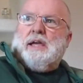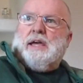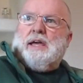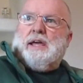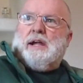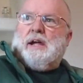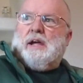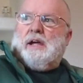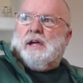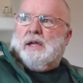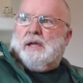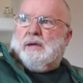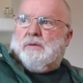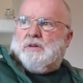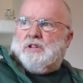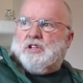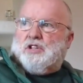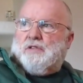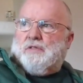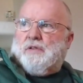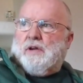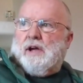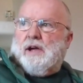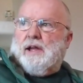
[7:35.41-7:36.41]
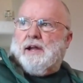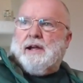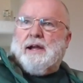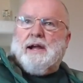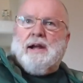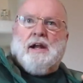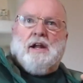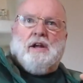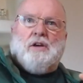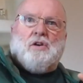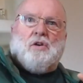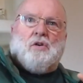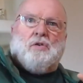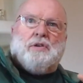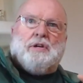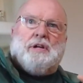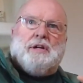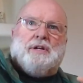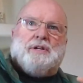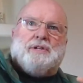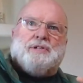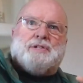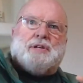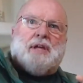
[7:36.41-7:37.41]
and I, image of God. And I don't
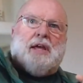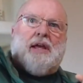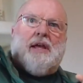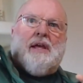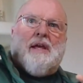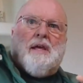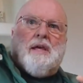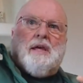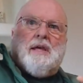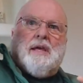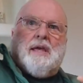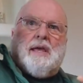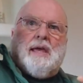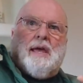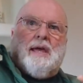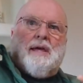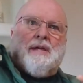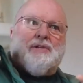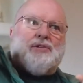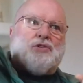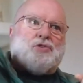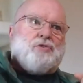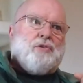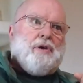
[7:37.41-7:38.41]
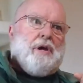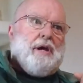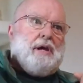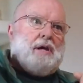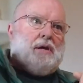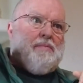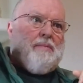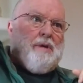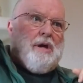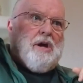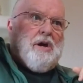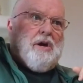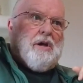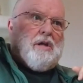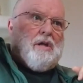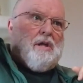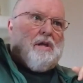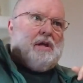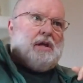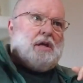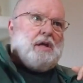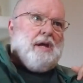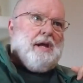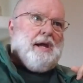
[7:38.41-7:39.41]
need to say gay, straight,
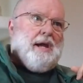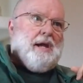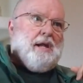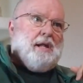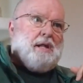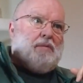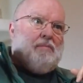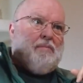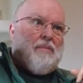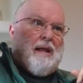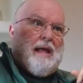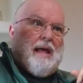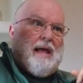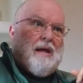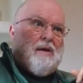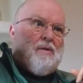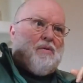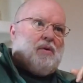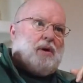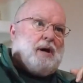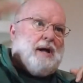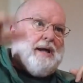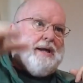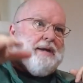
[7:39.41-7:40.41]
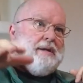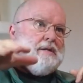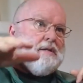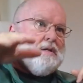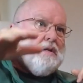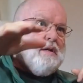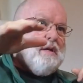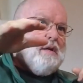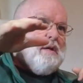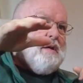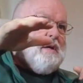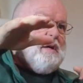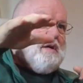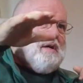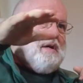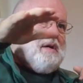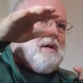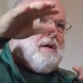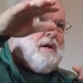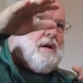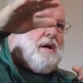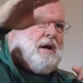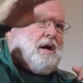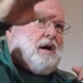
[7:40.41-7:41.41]
American, Canadian, black, white,
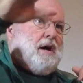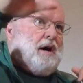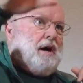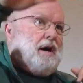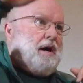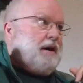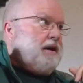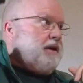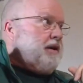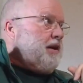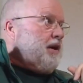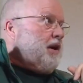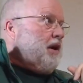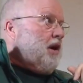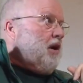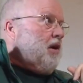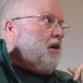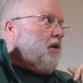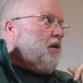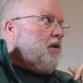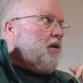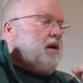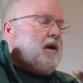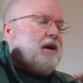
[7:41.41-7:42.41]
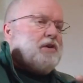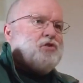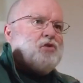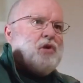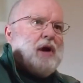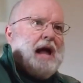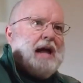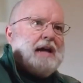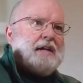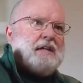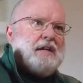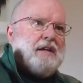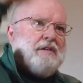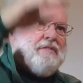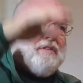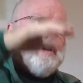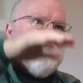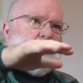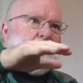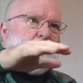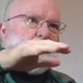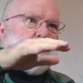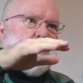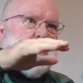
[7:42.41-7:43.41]
uh, you know, attractive,
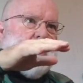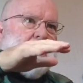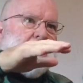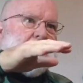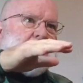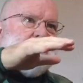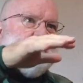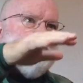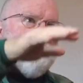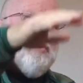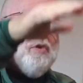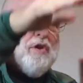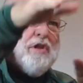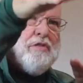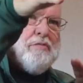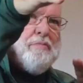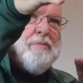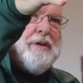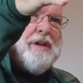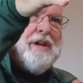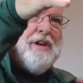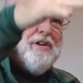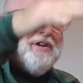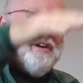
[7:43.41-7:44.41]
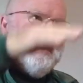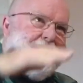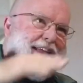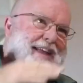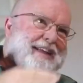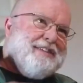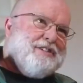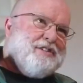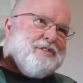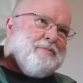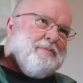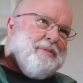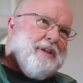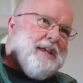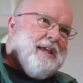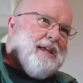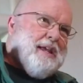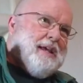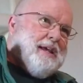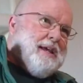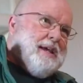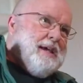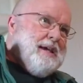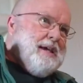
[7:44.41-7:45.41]
unattractive, with me or against me.
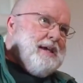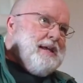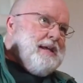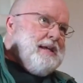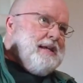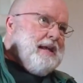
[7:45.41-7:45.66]
Mm-hmm.